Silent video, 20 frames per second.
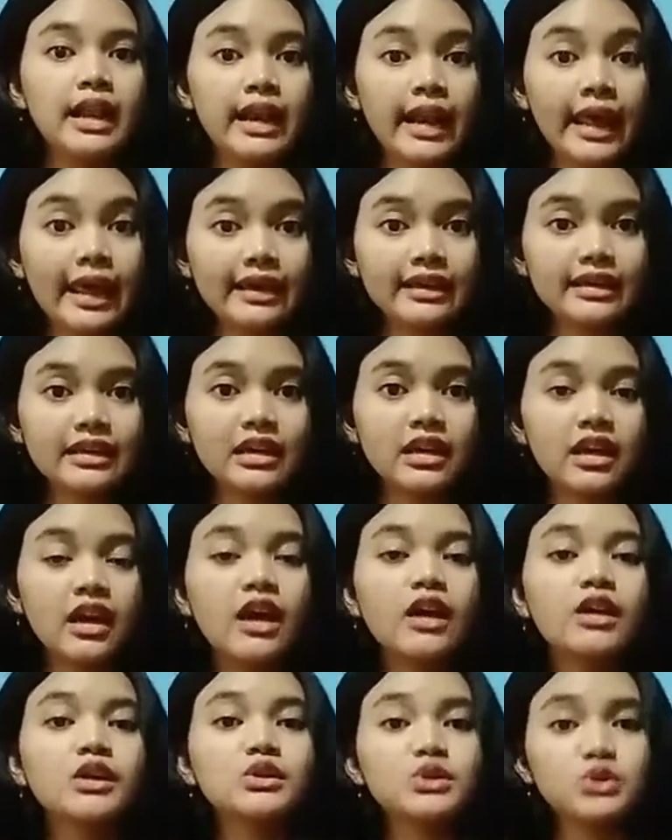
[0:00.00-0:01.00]
Lake
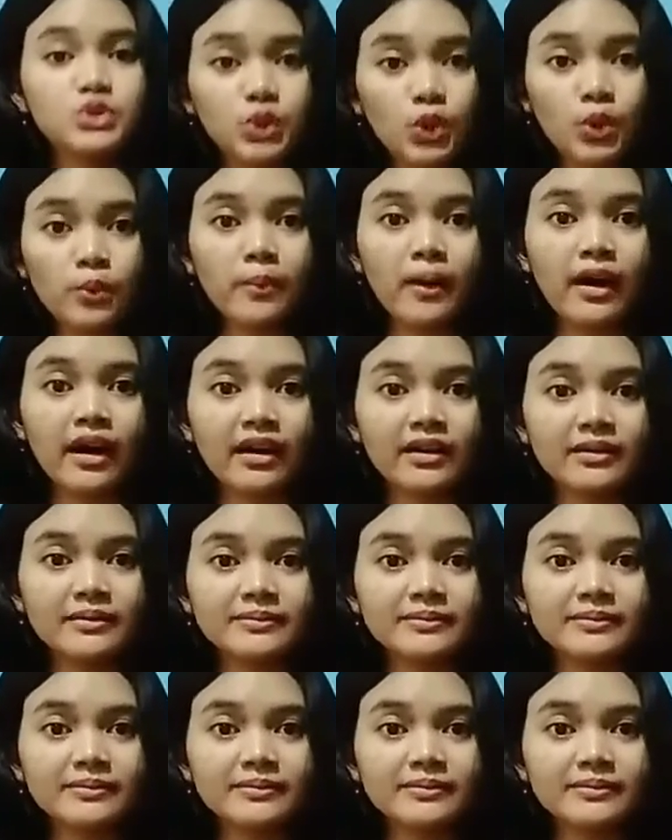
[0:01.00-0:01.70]
Toba.